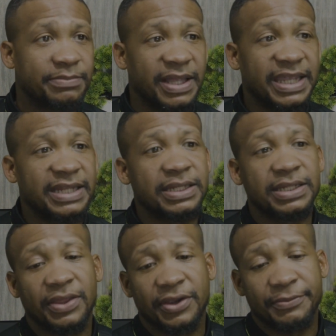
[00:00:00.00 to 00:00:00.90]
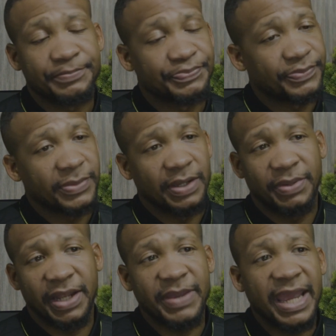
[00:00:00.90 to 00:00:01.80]
playing against each other.
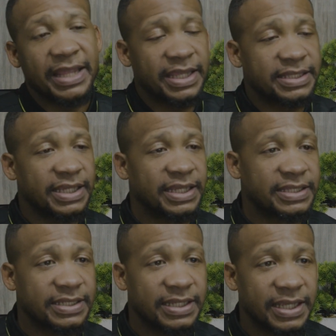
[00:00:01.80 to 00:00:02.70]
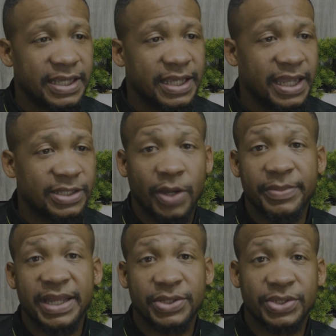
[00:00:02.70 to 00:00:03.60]
But man, it's going to
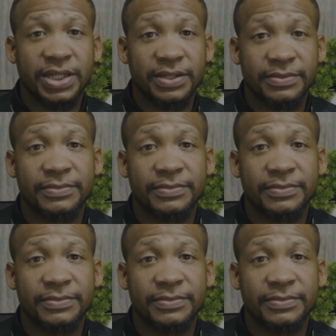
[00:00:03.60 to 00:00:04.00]
be interesting.